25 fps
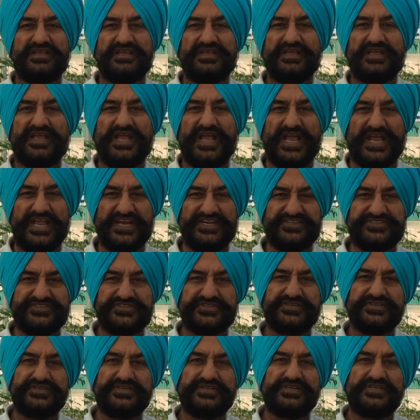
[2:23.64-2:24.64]
and
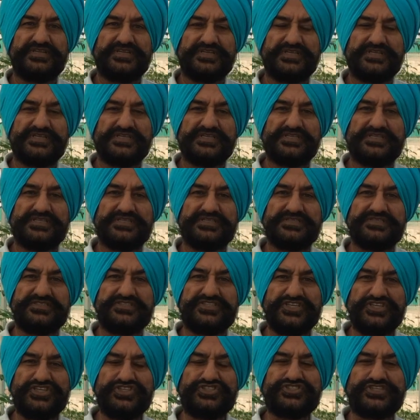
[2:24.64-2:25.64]

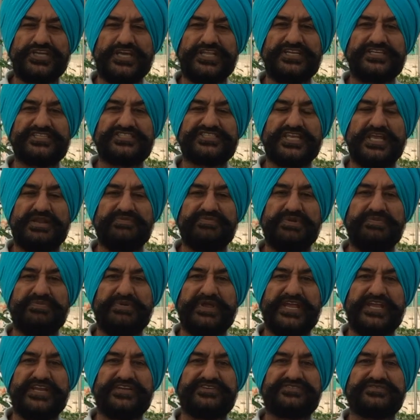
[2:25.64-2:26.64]
these channels can be
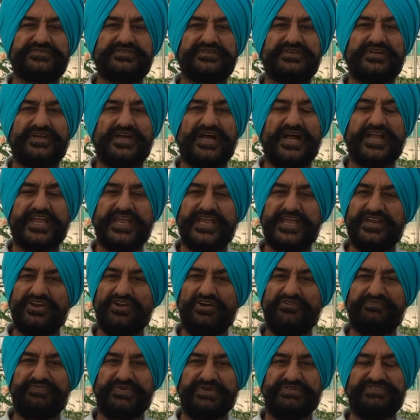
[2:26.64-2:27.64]
made again
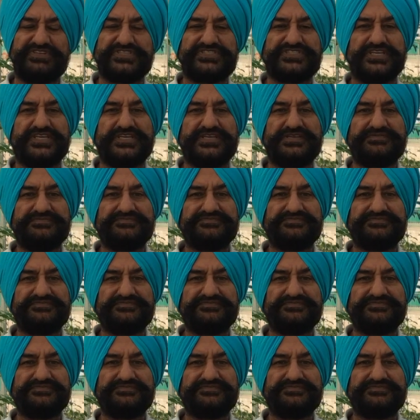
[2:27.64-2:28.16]
of PVC,